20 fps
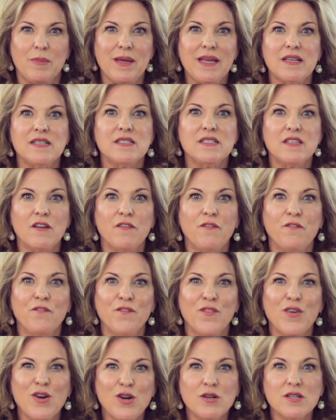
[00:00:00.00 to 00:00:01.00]
Because the
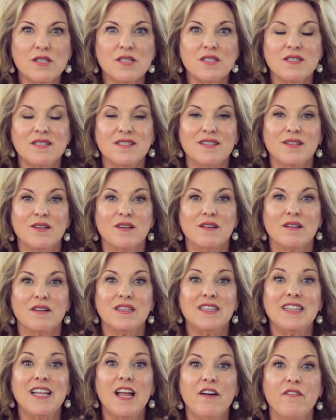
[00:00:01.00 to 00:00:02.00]
first
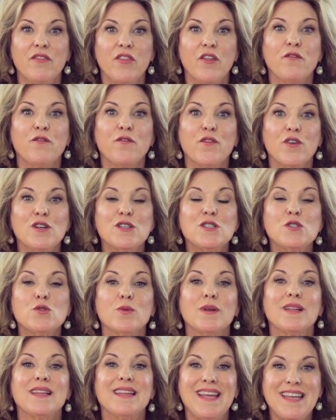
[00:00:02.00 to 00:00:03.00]
love, the first
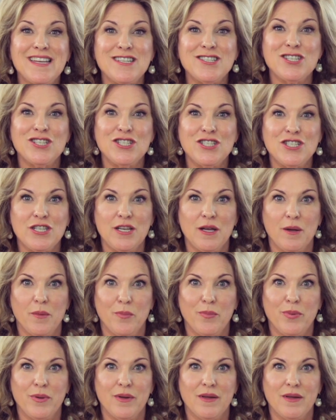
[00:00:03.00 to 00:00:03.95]
relationship